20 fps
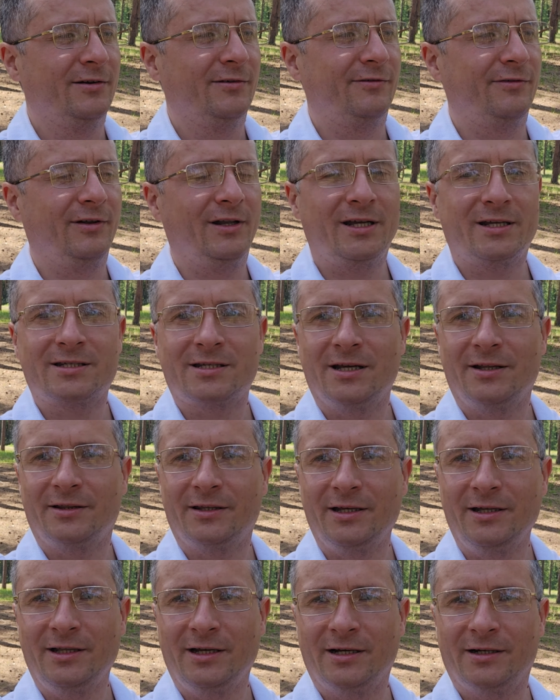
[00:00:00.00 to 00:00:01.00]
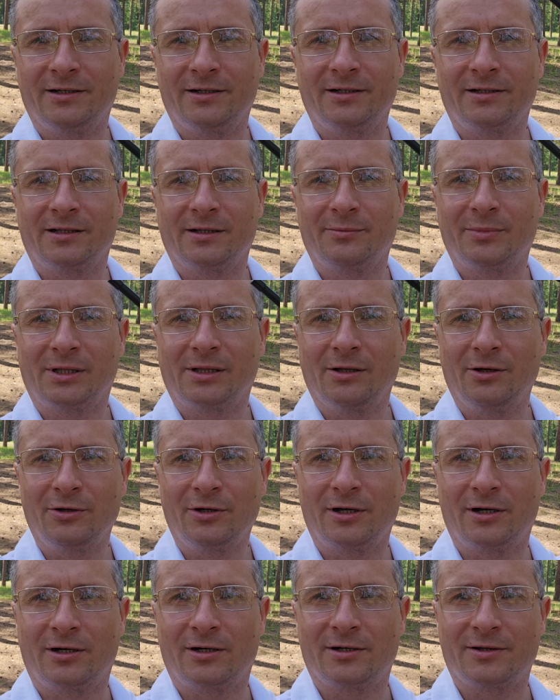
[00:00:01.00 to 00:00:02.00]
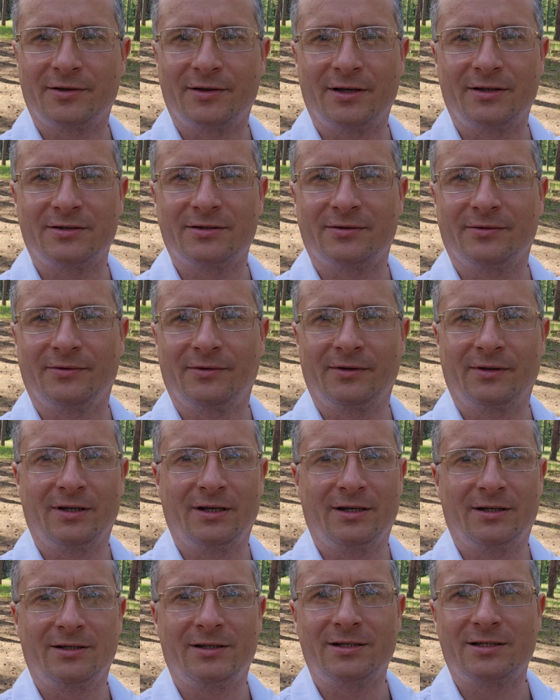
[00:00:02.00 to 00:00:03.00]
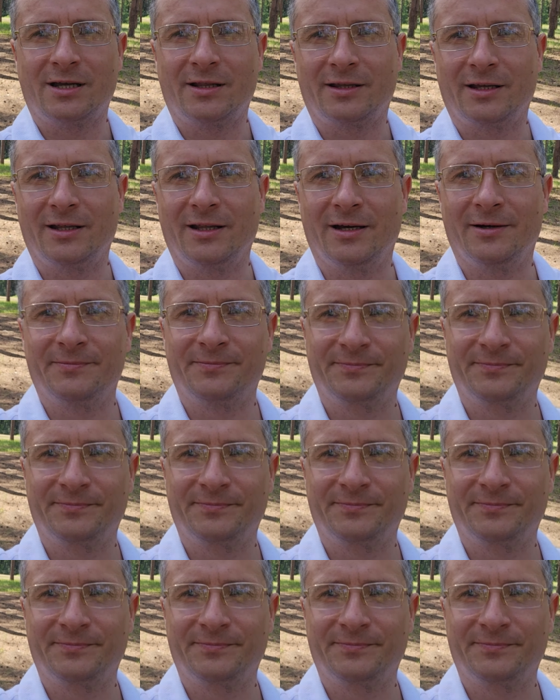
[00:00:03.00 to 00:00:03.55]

flex antenna a little bit longer than this antenna.